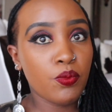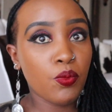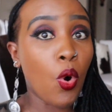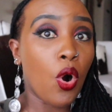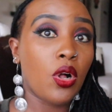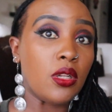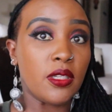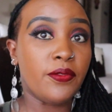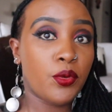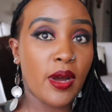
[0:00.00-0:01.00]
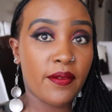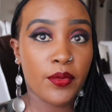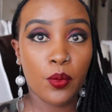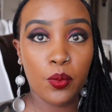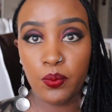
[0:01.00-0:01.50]
wall if you
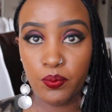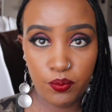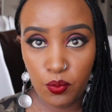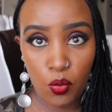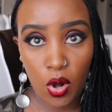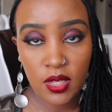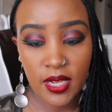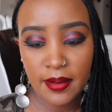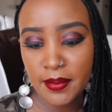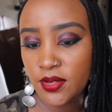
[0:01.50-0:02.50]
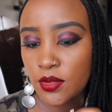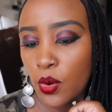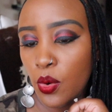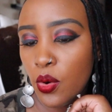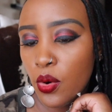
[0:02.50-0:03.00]
have the wall climbers,
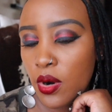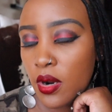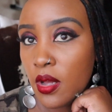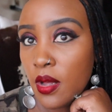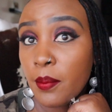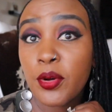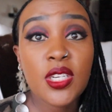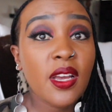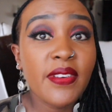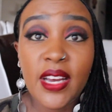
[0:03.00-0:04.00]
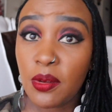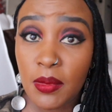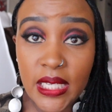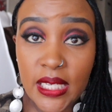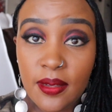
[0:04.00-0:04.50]
or pushing a
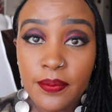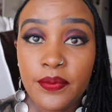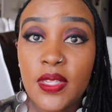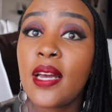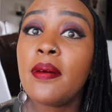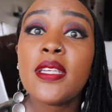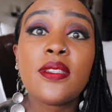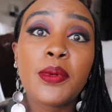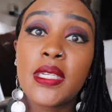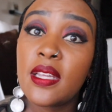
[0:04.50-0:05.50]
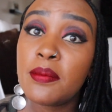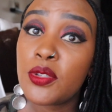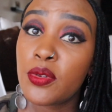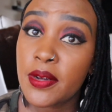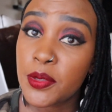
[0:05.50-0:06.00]
vacuum cleaner. Yeah, it's a way to get
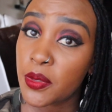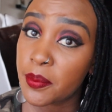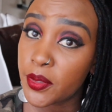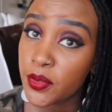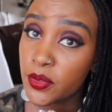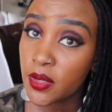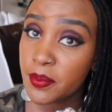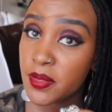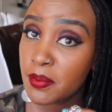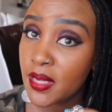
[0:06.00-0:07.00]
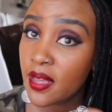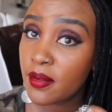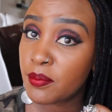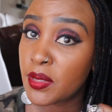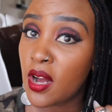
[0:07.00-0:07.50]
them to do housework, but also helps them
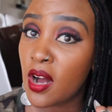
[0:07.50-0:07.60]
be